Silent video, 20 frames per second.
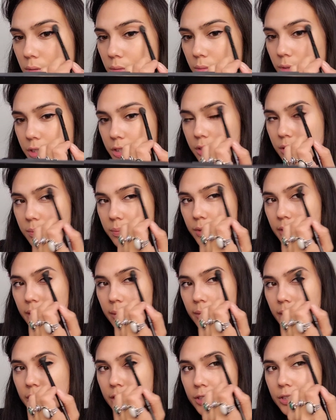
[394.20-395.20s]
which is pretty
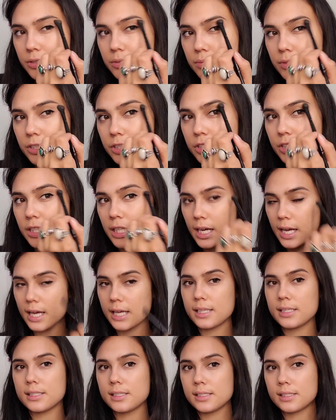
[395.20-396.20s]
much what she
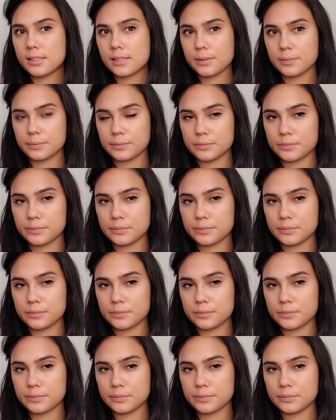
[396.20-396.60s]
has.